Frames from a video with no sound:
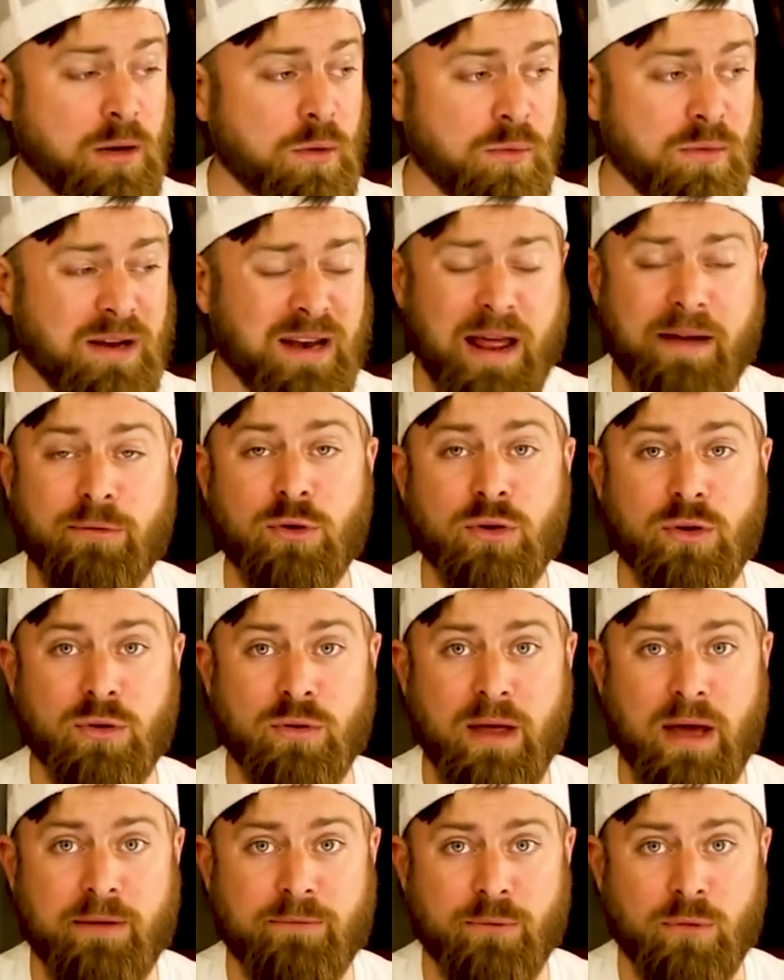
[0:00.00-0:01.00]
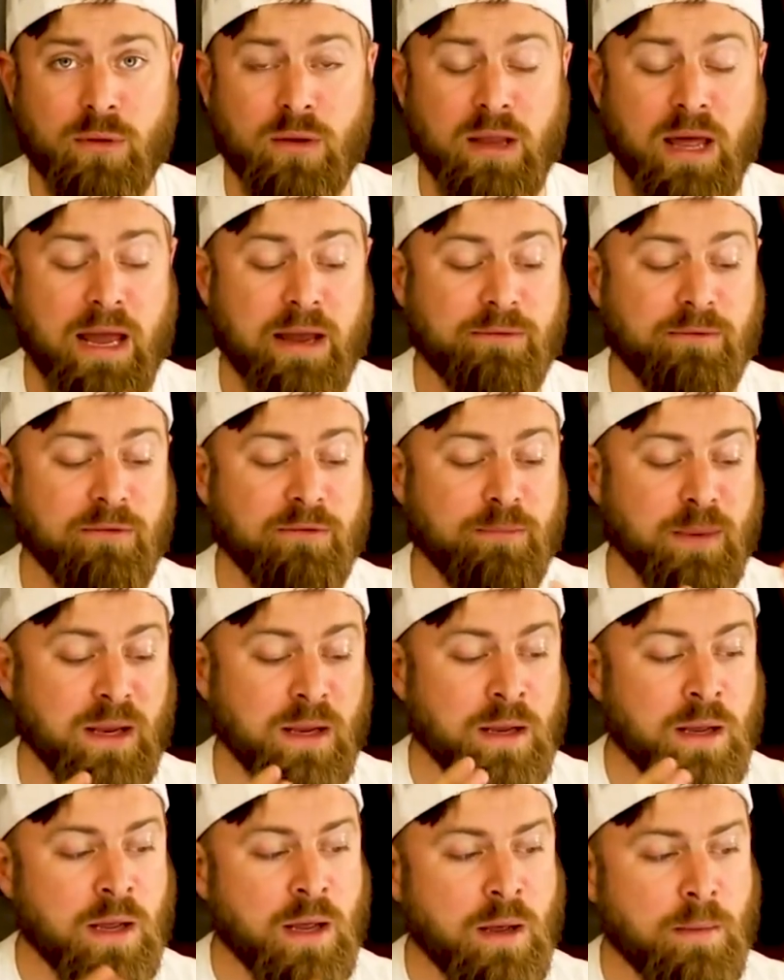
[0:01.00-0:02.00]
never do that for the life of me.